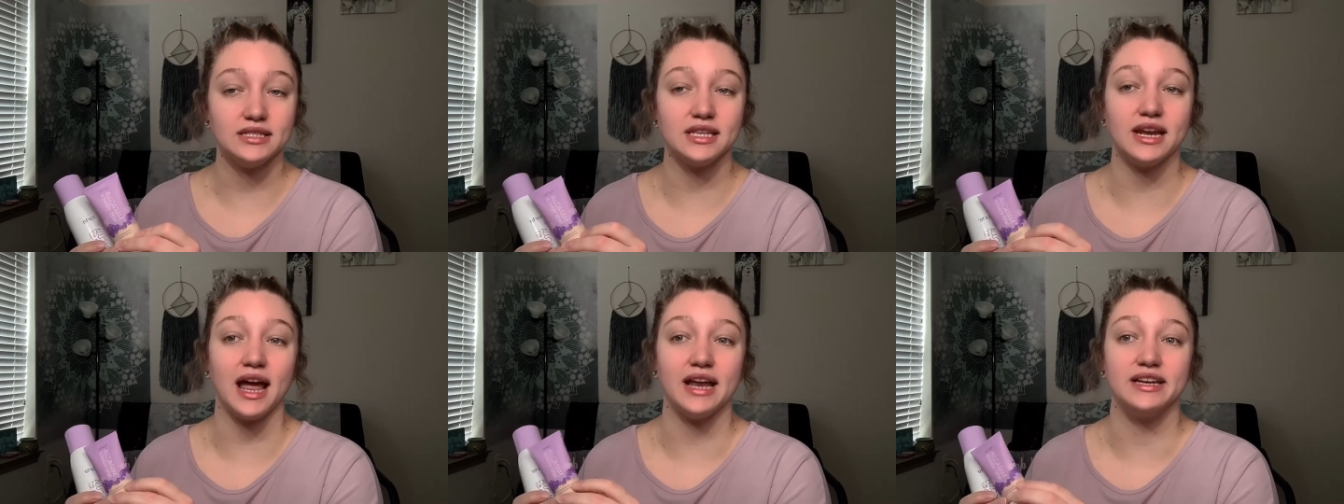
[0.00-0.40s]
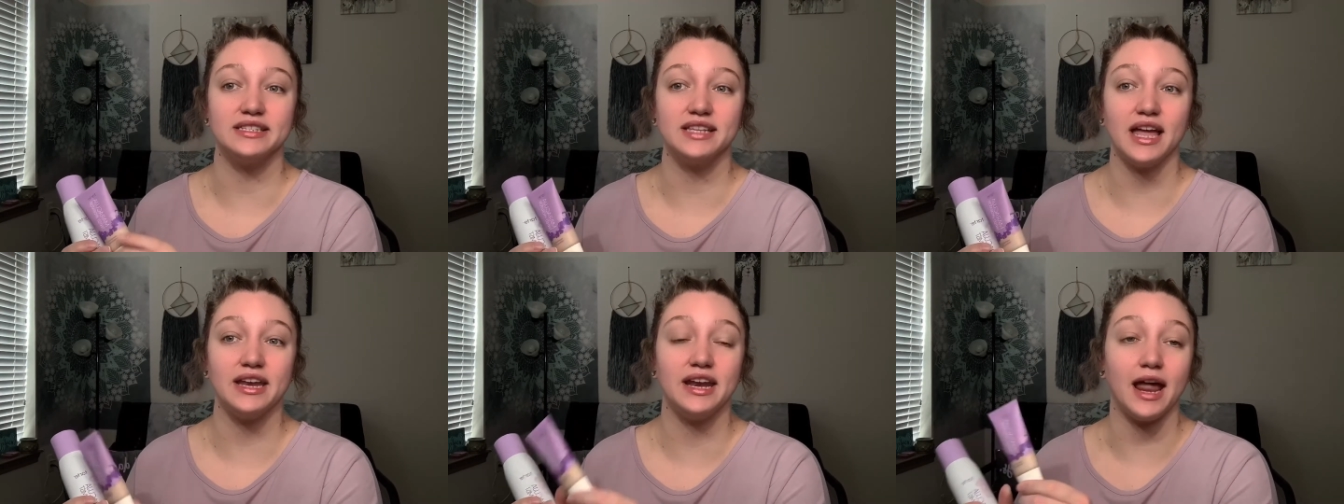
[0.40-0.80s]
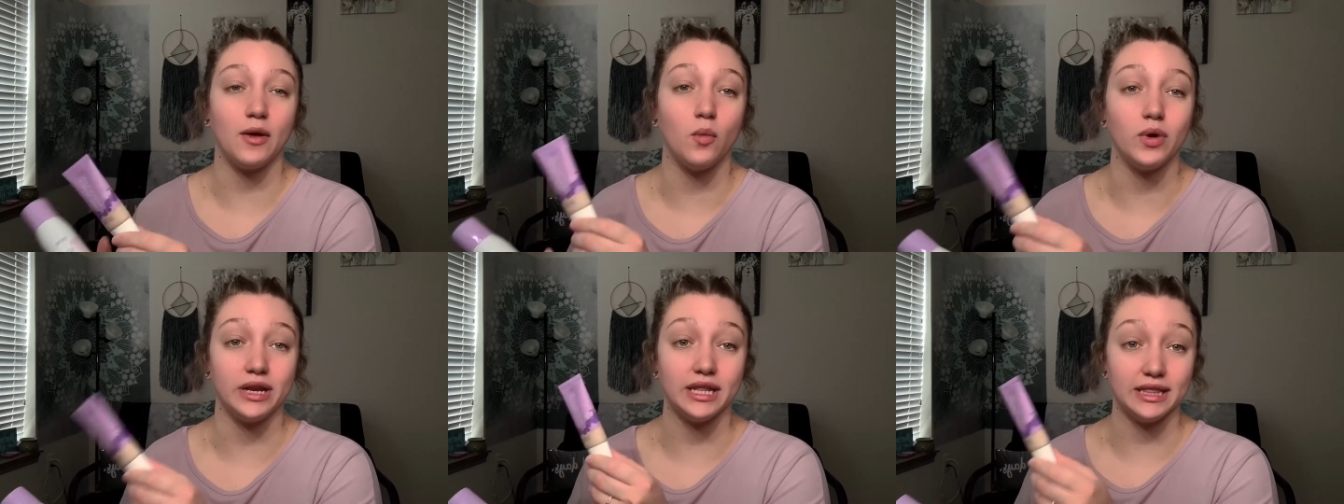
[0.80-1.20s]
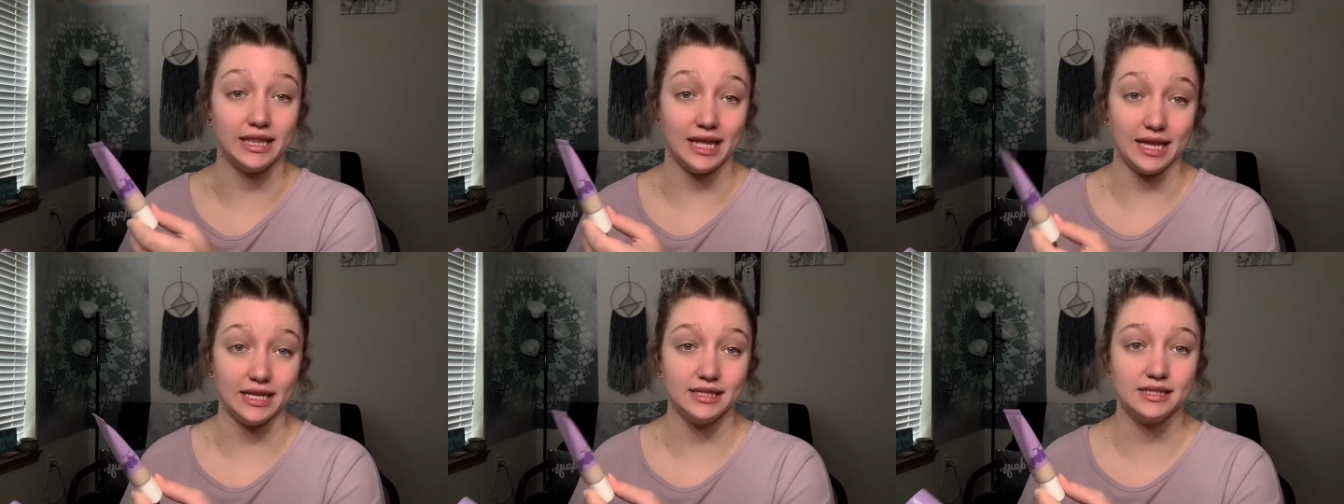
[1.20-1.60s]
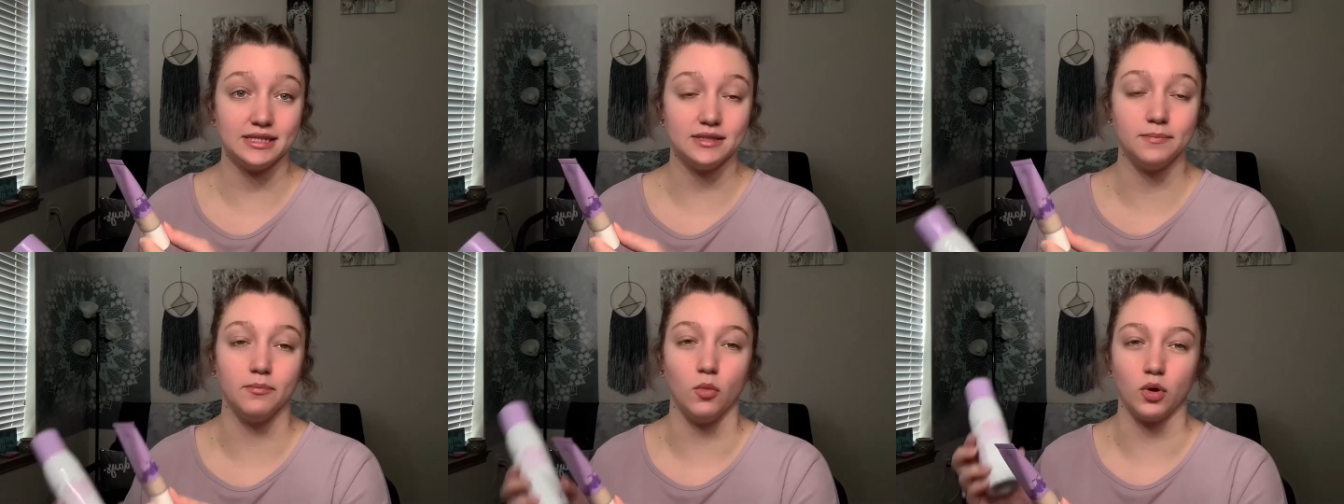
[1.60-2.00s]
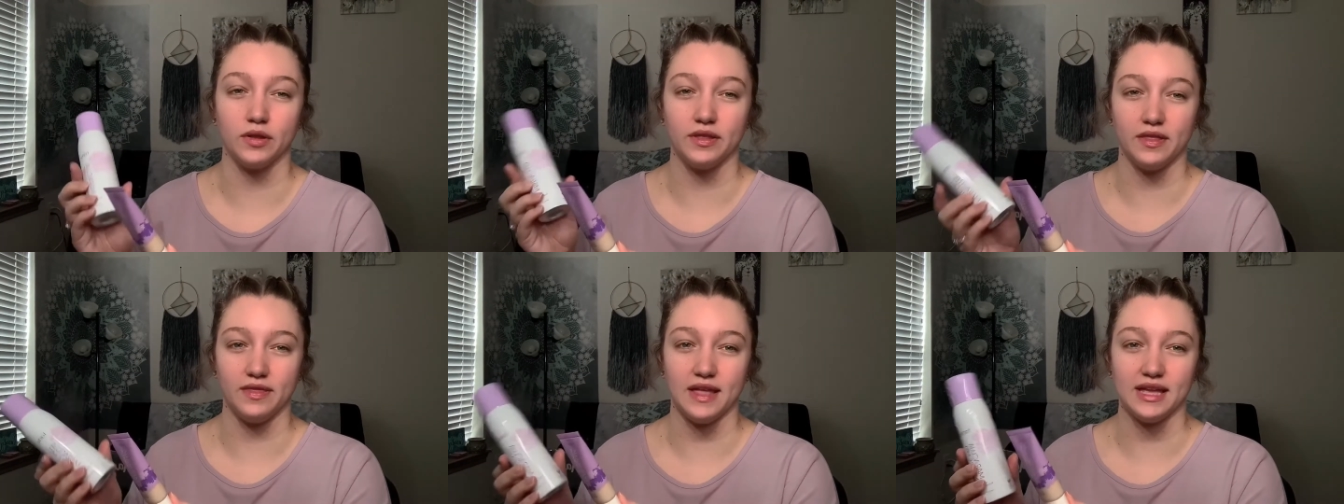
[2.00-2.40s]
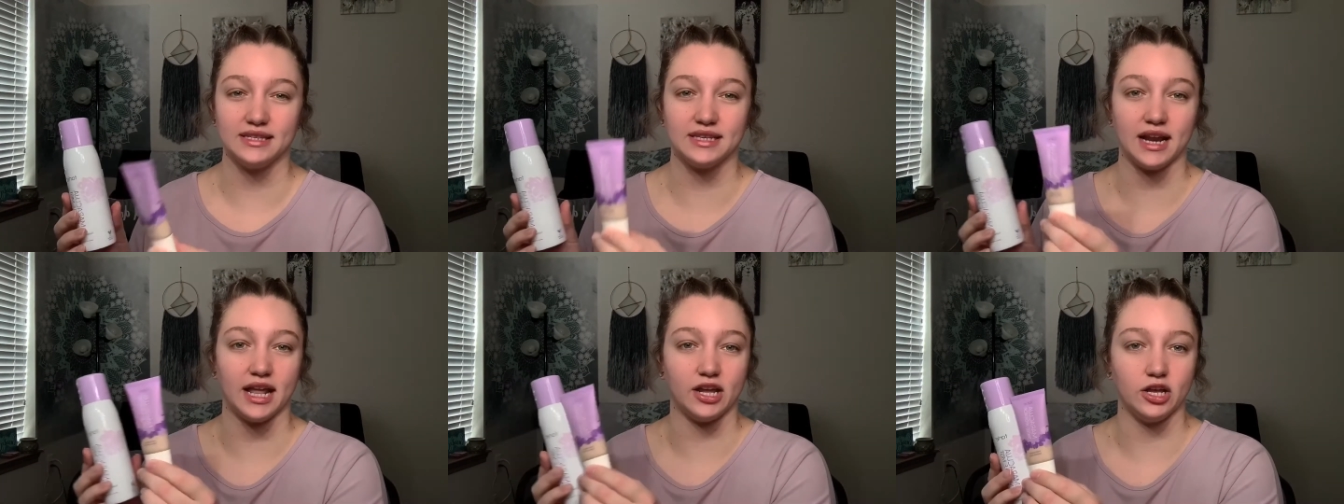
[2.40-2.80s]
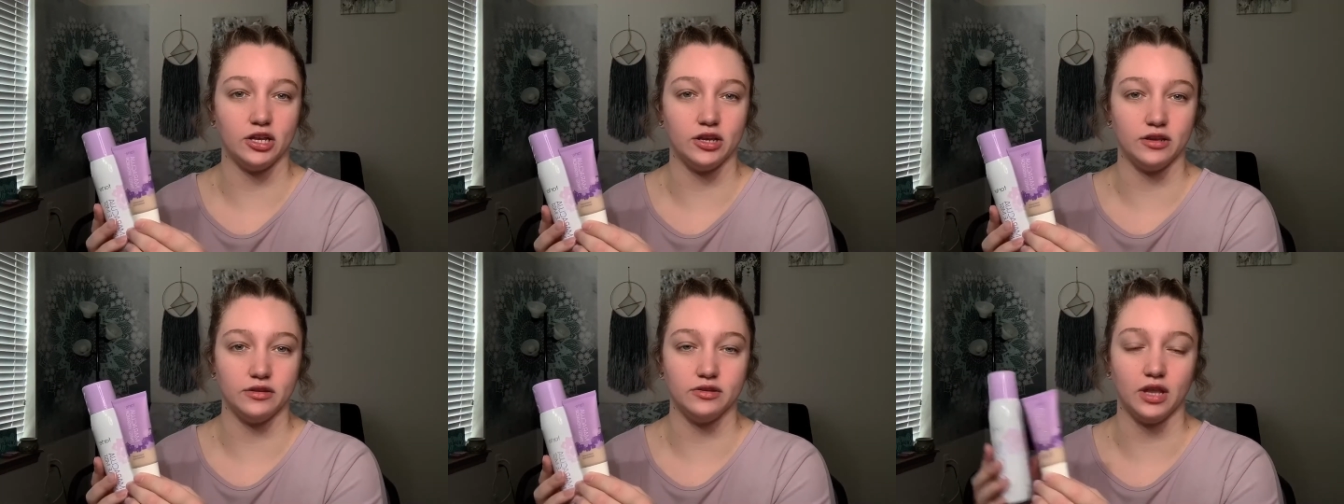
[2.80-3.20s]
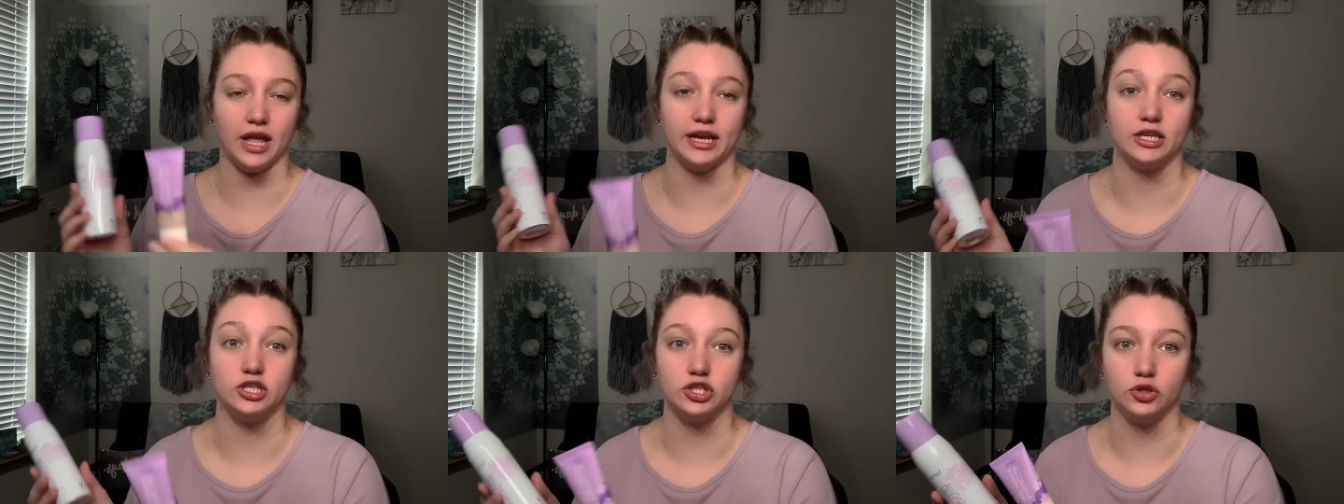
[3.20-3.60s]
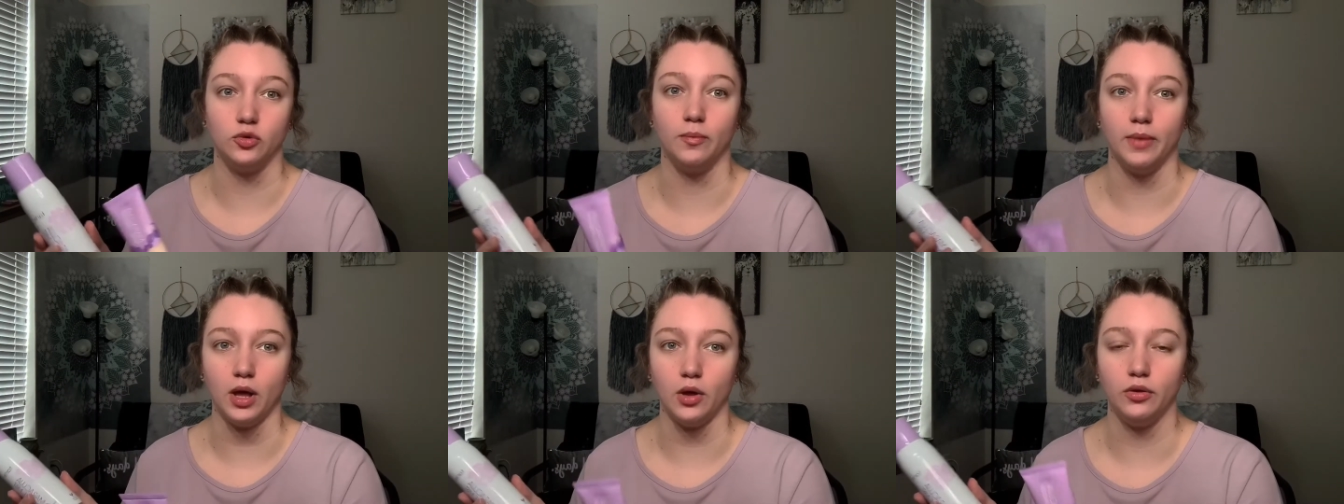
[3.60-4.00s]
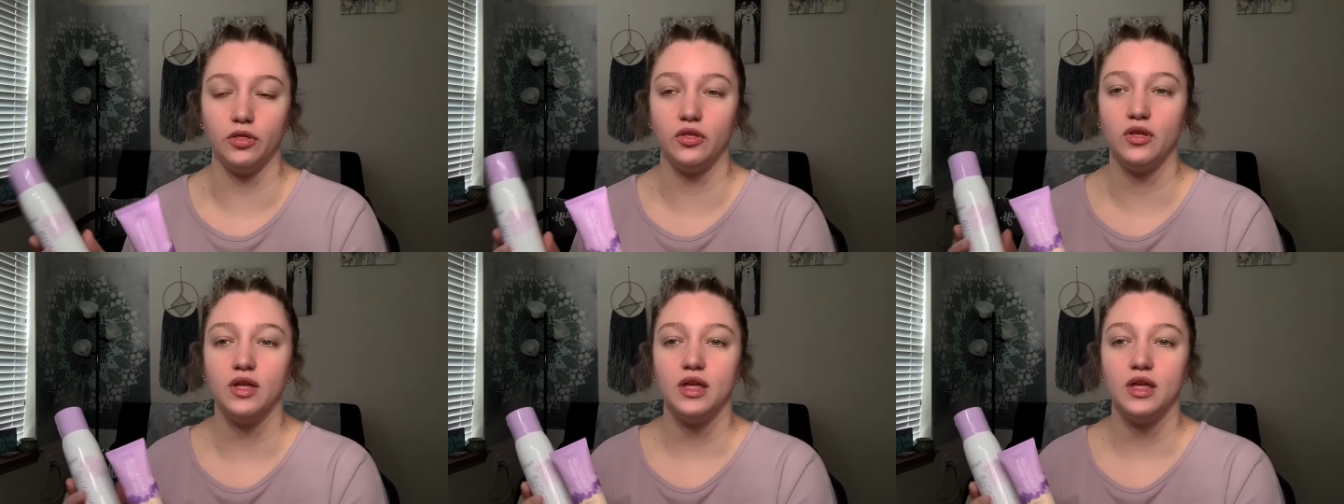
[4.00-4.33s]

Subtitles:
and I decided I wanted this more than this, and I couldn't like do both.